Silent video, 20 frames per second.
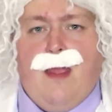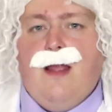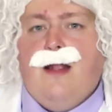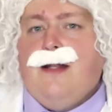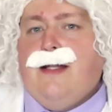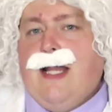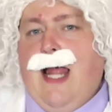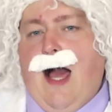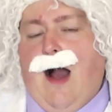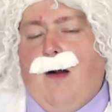
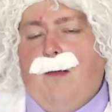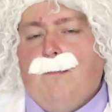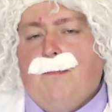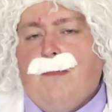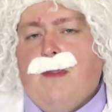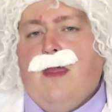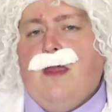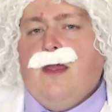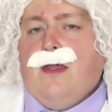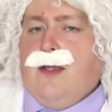Now,
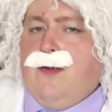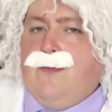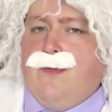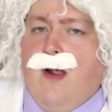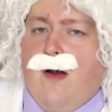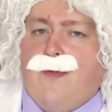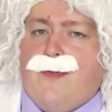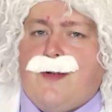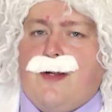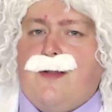you
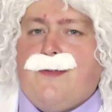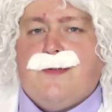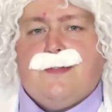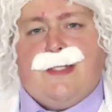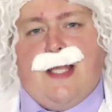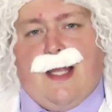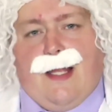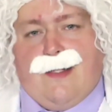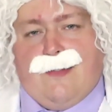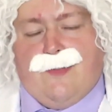know that on the
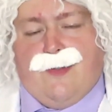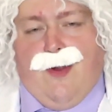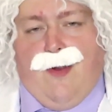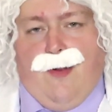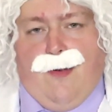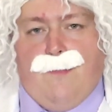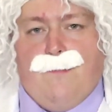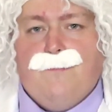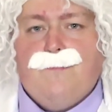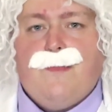second
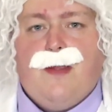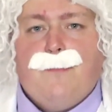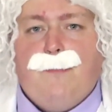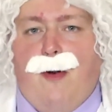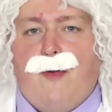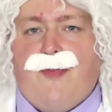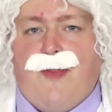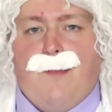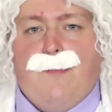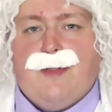turn, you're
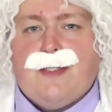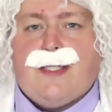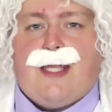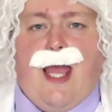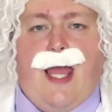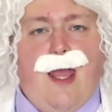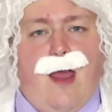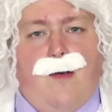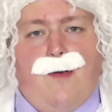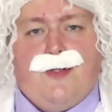both able to
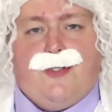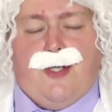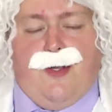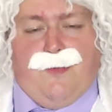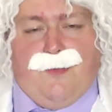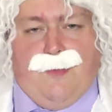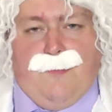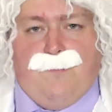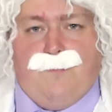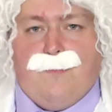KO each
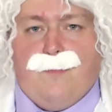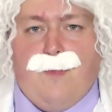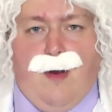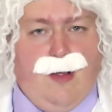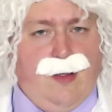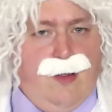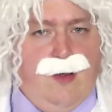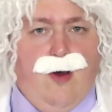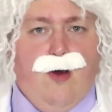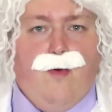other.
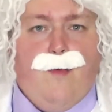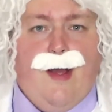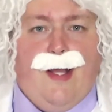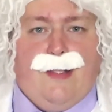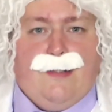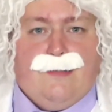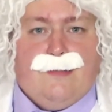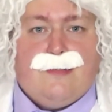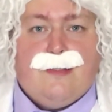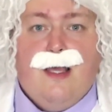Well, who
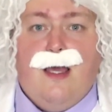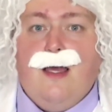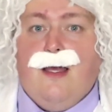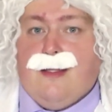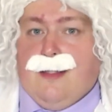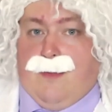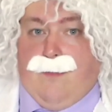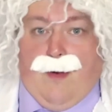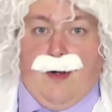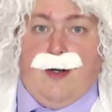wins?
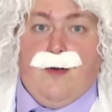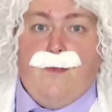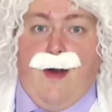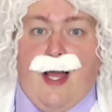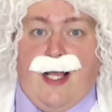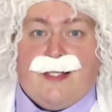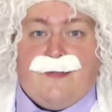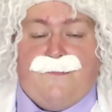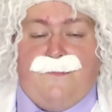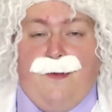The one who
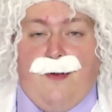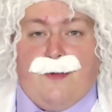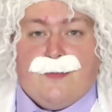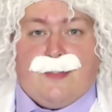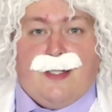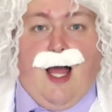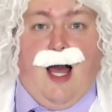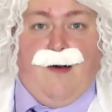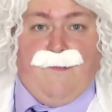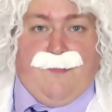acts
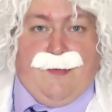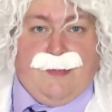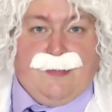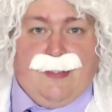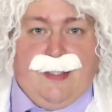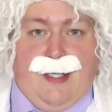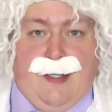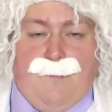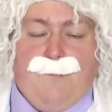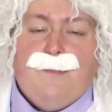first,
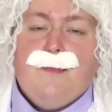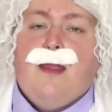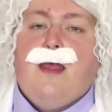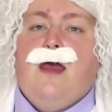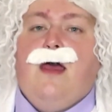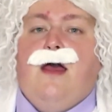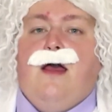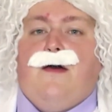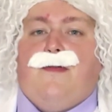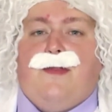obviously.
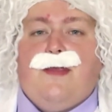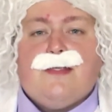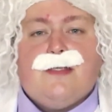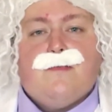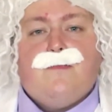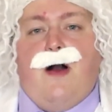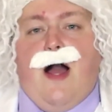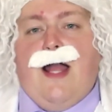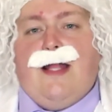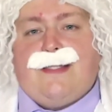This
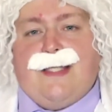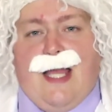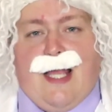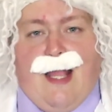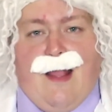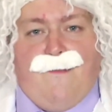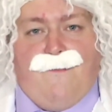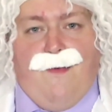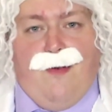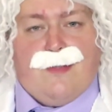is why
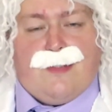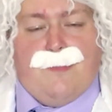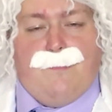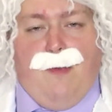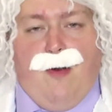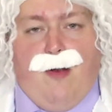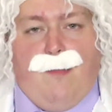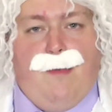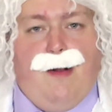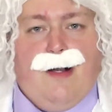attacking first in
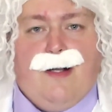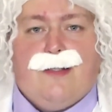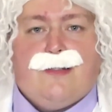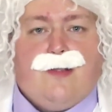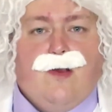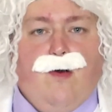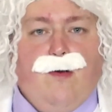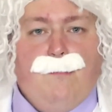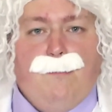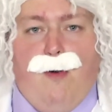Pokemon is
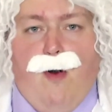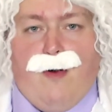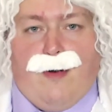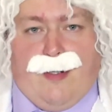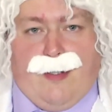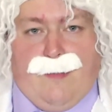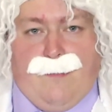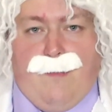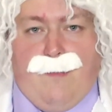so important.